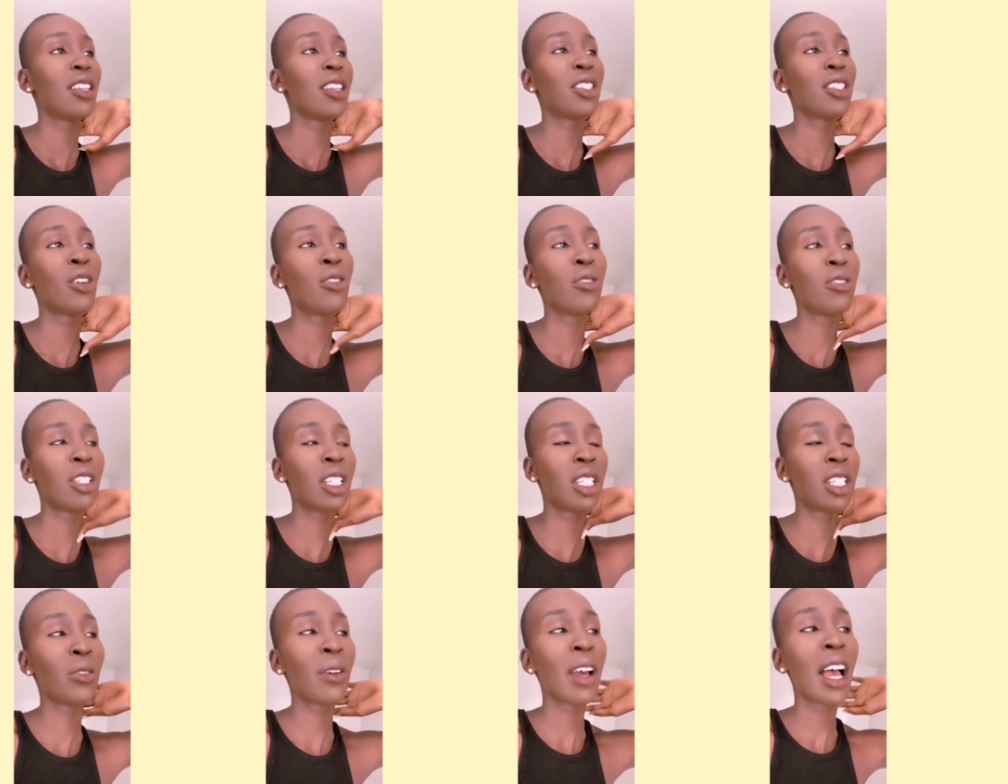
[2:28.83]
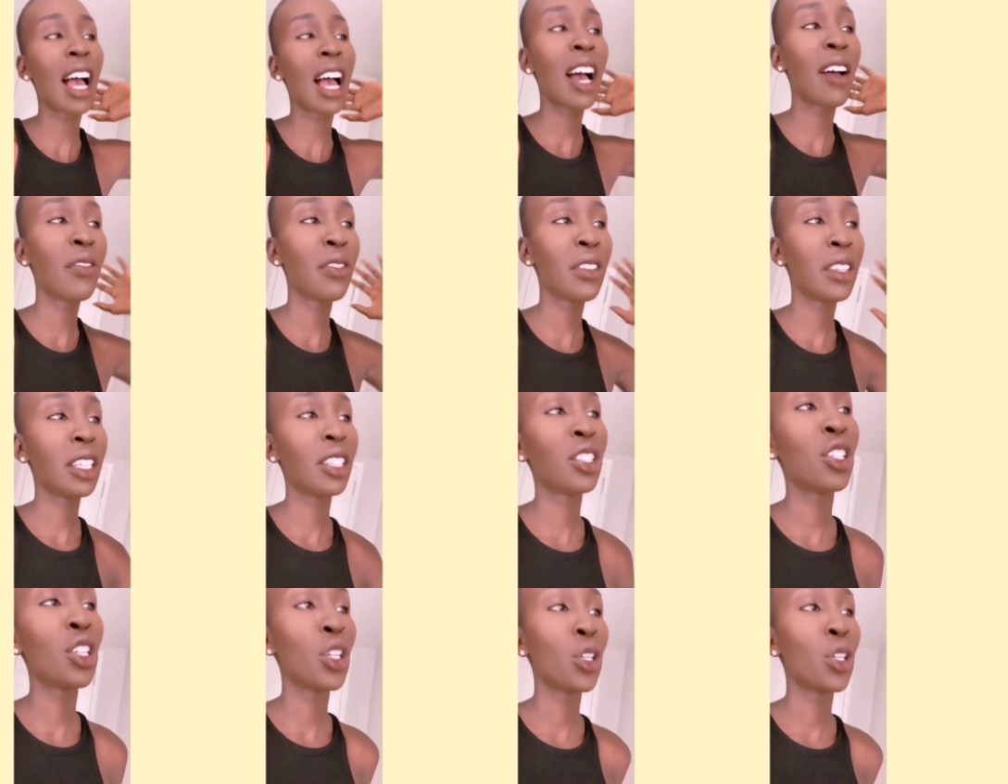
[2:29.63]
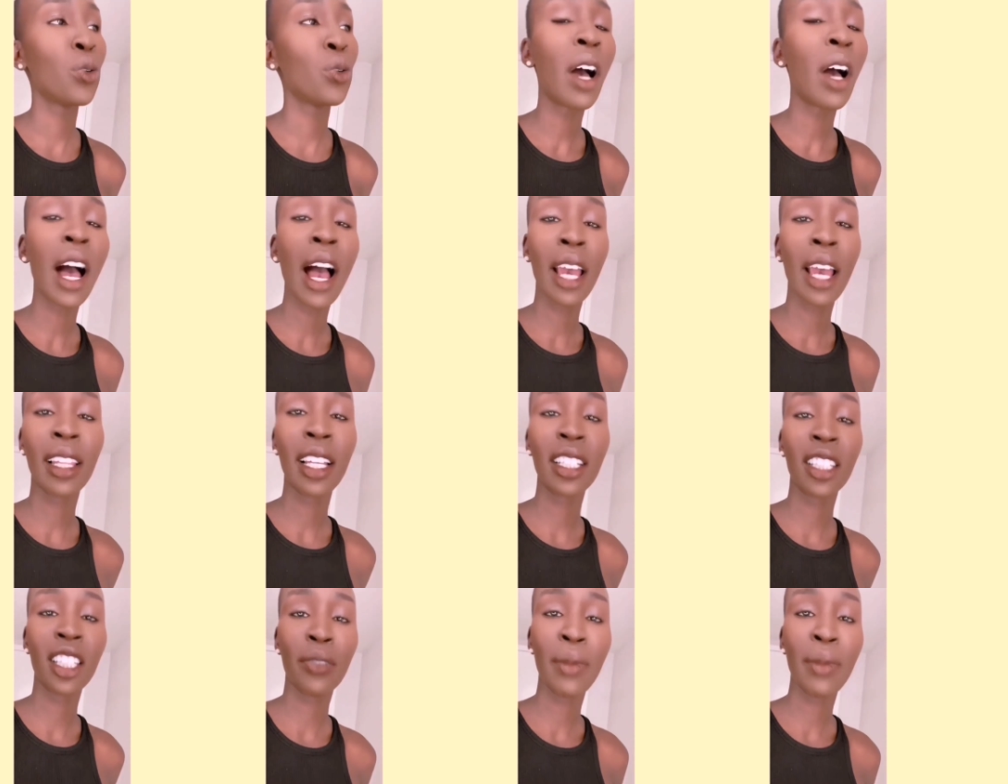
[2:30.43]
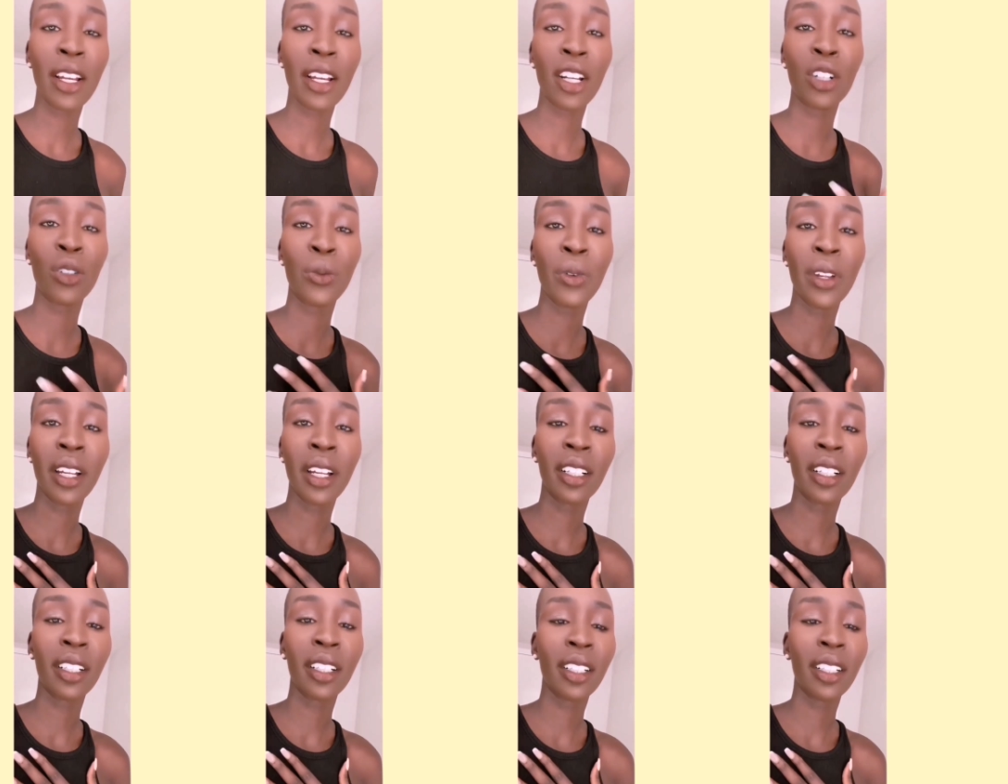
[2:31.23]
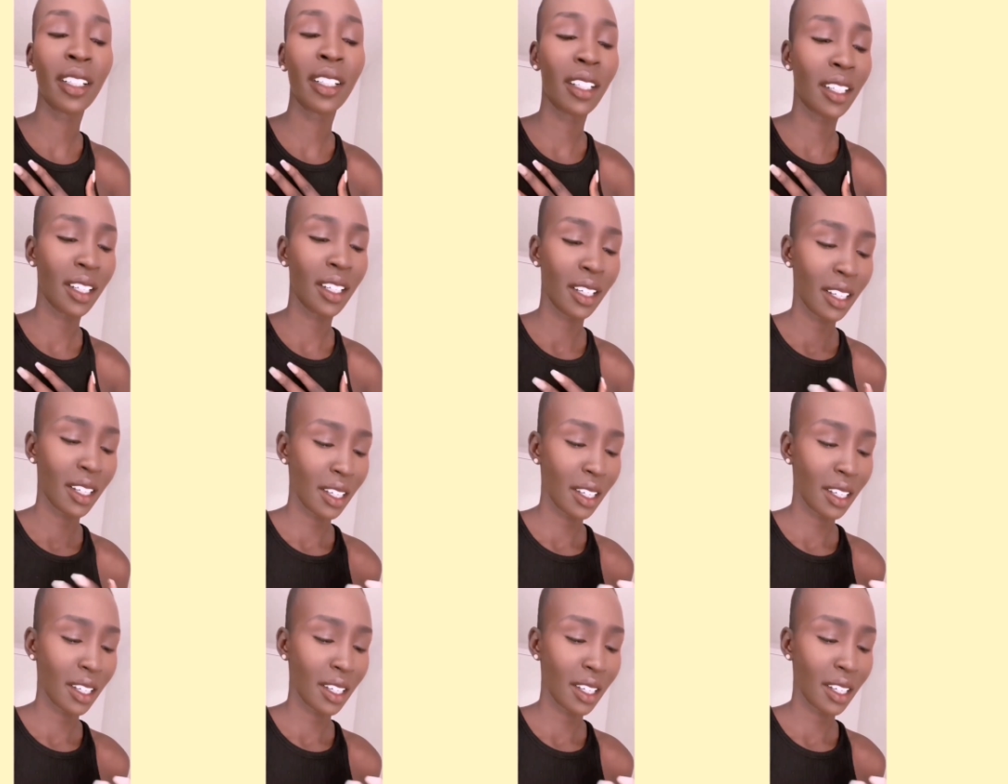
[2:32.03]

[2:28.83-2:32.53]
So just to have these two highlights of my career